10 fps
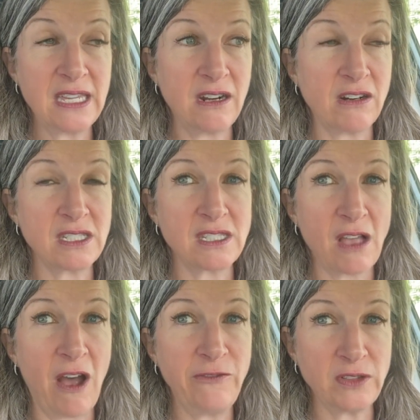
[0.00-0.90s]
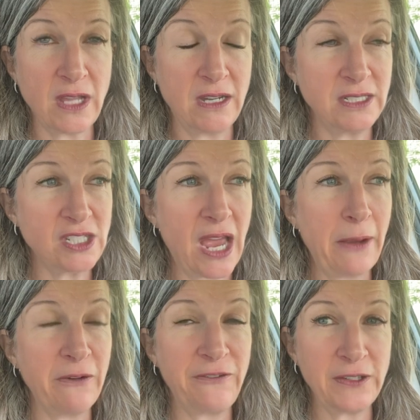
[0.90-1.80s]
in our soft launch.
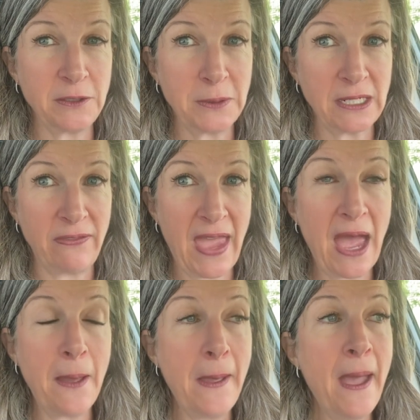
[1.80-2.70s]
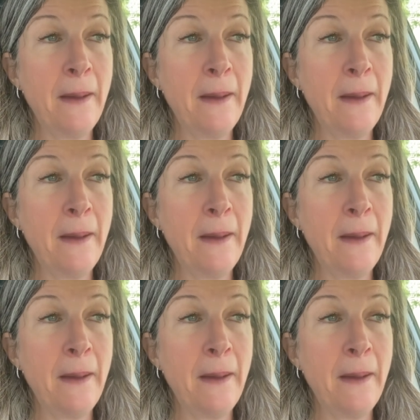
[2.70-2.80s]
I will fill you in on that.